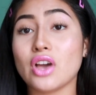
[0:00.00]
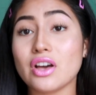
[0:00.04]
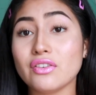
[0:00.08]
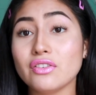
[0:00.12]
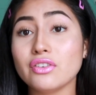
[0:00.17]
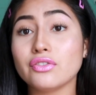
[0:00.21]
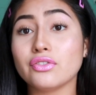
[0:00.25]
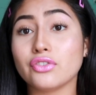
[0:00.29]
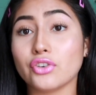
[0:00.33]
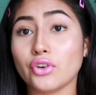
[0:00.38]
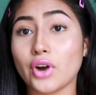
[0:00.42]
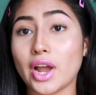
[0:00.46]
You
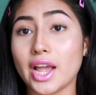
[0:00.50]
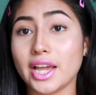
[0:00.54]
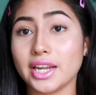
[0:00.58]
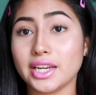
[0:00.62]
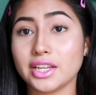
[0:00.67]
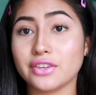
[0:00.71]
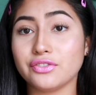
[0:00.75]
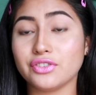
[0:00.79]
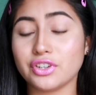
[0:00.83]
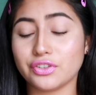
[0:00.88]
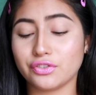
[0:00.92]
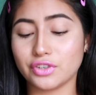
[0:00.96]
have a
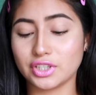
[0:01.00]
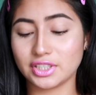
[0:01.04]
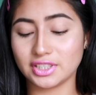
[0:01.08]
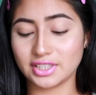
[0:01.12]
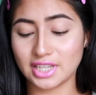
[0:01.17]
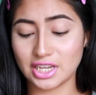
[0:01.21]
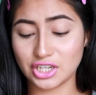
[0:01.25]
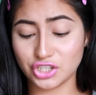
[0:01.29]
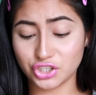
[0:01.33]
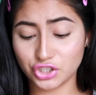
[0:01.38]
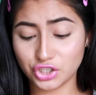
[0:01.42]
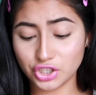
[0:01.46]
variety of different
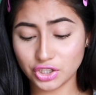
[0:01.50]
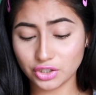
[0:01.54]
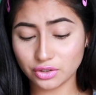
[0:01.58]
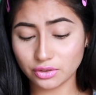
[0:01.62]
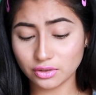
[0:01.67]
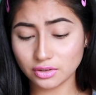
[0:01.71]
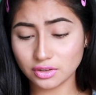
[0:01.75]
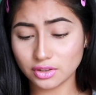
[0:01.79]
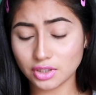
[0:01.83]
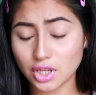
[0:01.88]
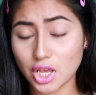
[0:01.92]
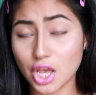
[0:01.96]
size
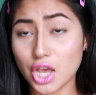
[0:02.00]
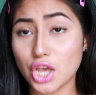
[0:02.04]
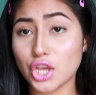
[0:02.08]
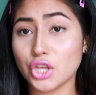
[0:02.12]
shields.